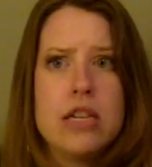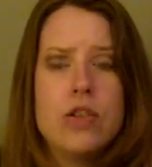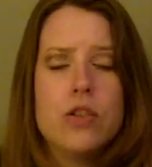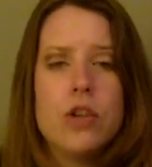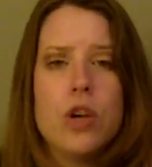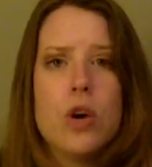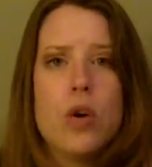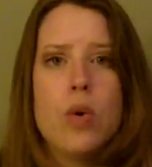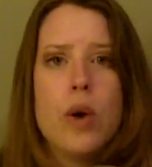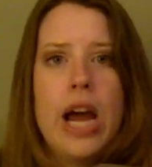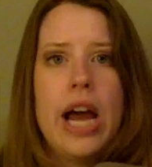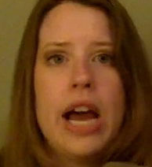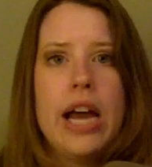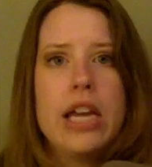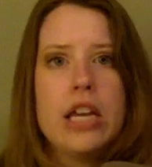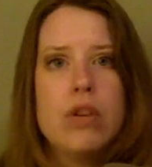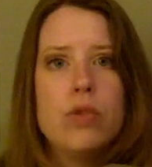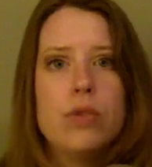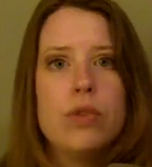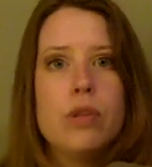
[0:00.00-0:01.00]
So
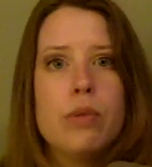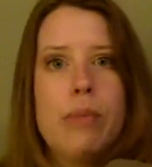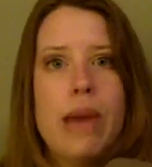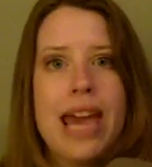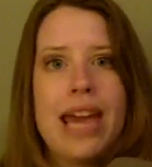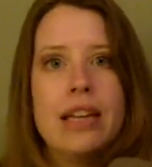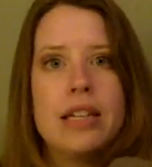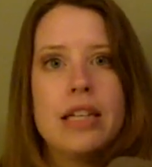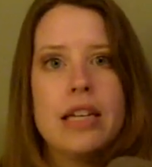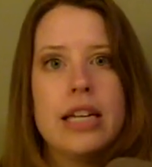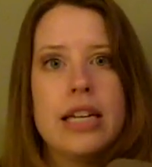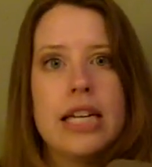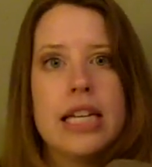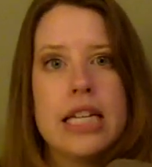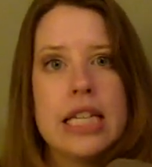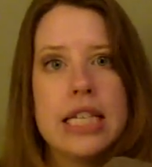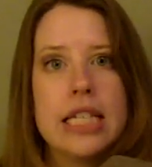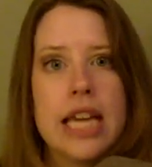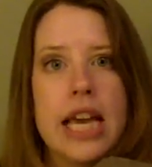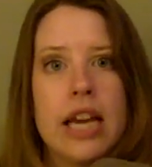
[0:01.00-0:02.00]
I used the panda
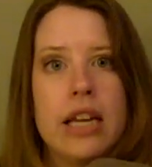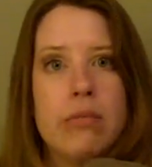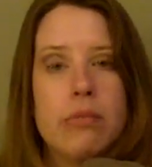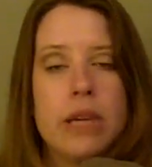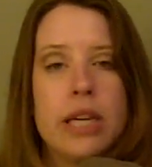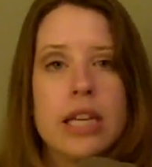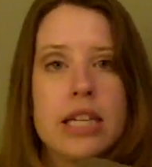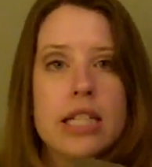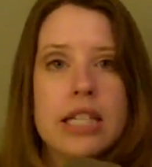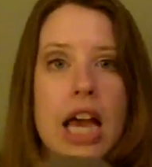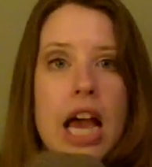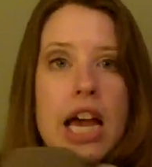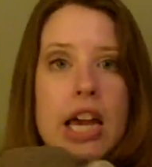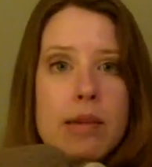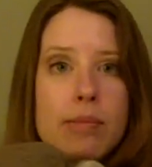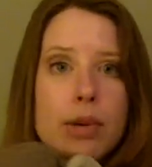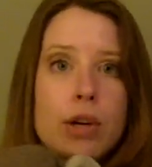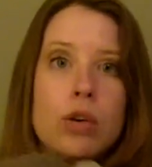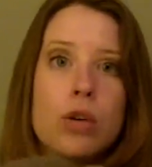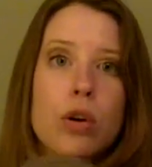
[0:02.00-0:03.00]
instead, because I
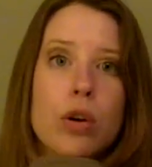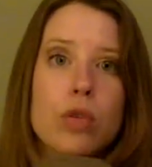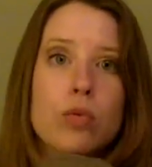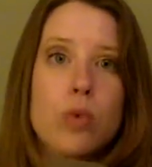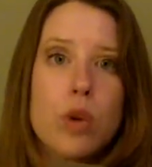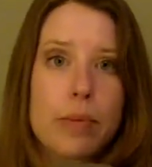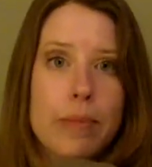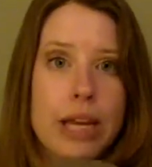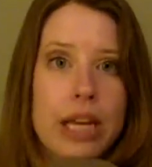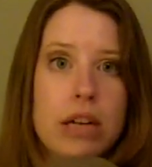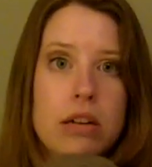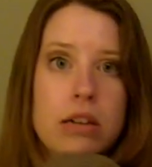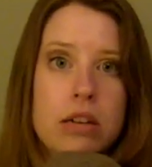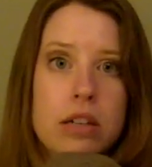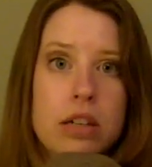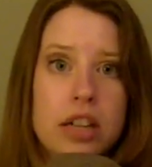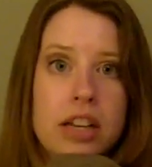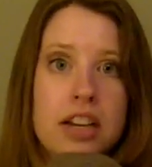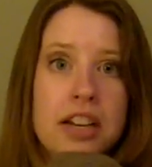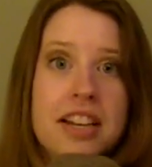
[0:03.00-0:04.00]
am a grown woman